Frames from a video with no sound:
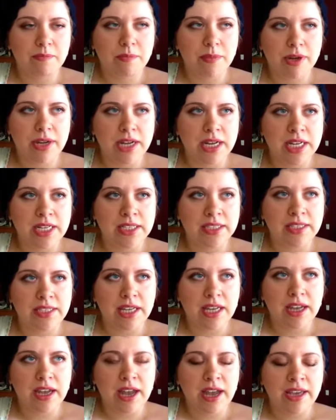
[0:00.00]
but
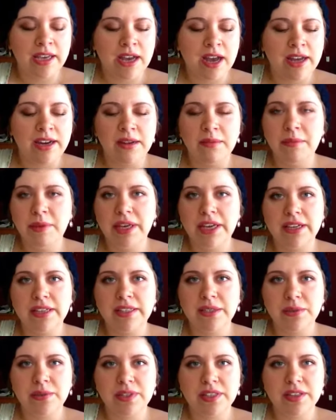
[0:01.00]
I got it
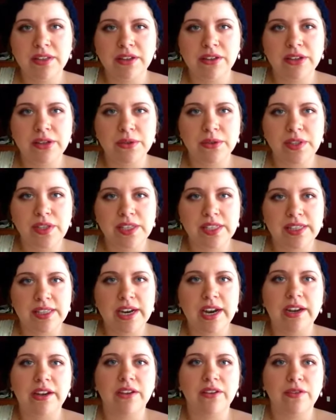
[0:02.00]
because it was the closest that
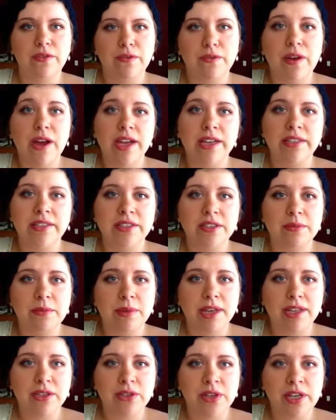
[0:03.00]
I could find to
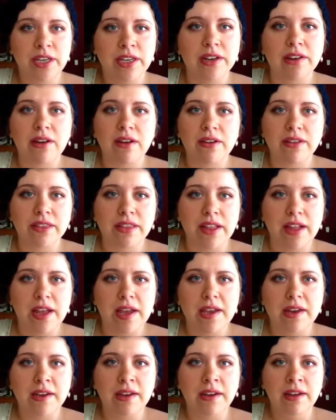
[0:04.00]
my shade
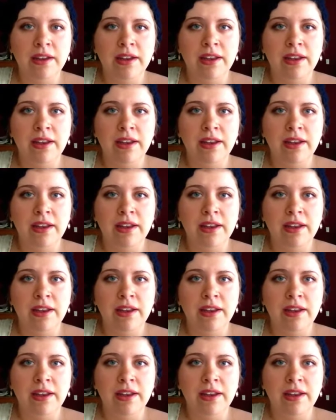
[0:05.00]
online.